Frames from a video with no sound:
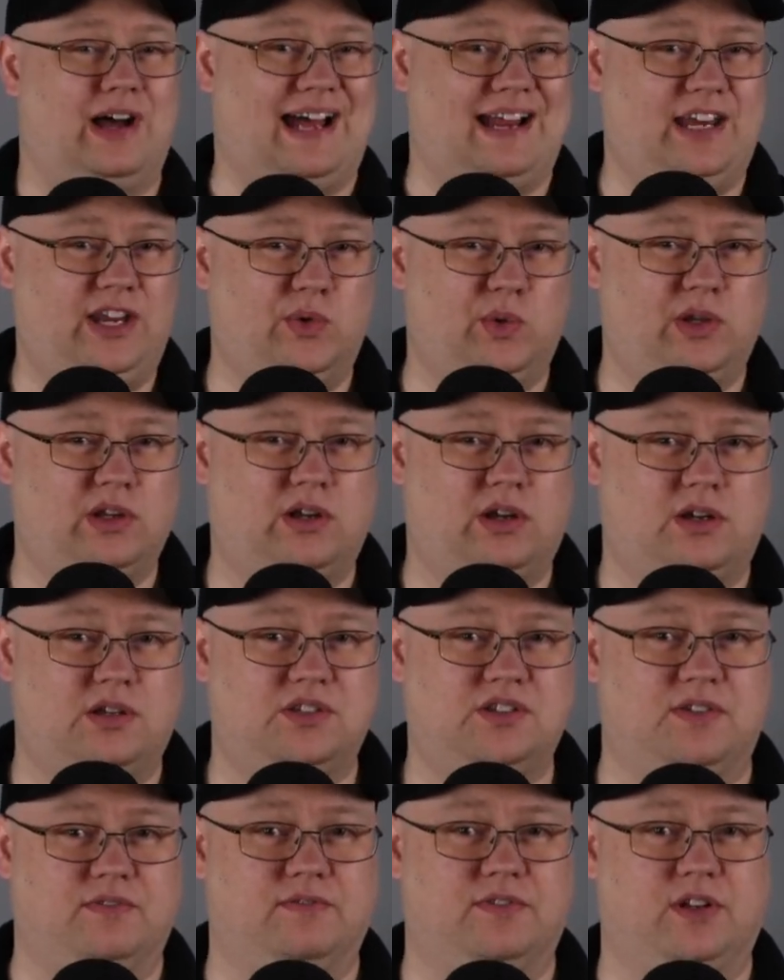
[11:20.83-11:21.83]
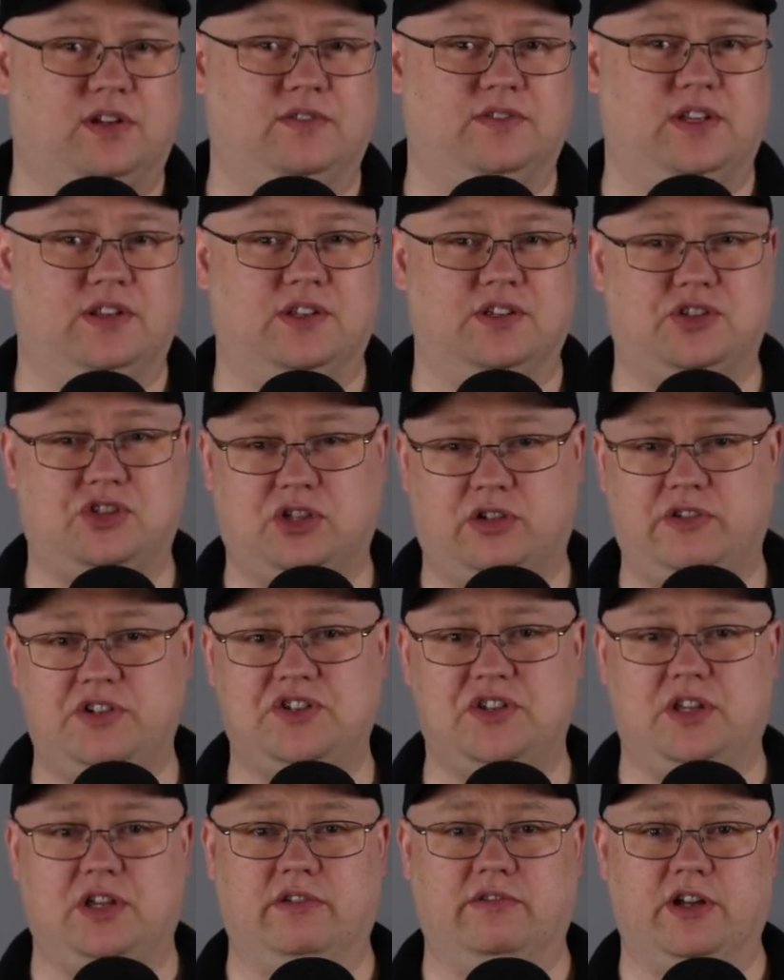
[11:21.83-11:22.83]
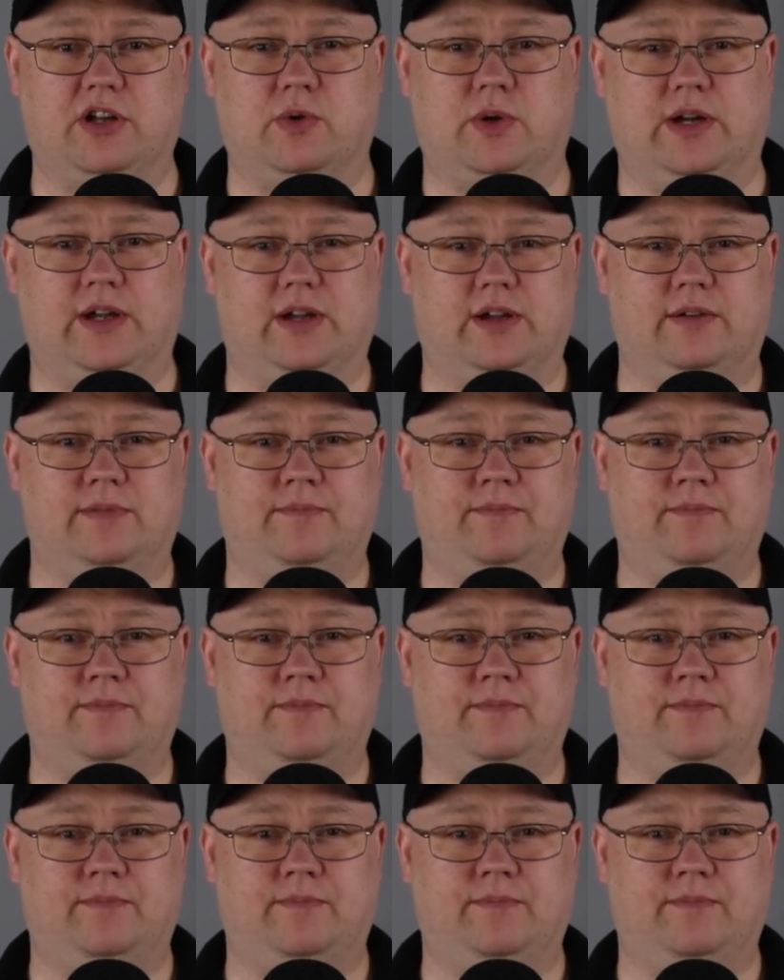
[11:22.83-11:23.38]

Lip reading: annual cost involved in the storage that you require.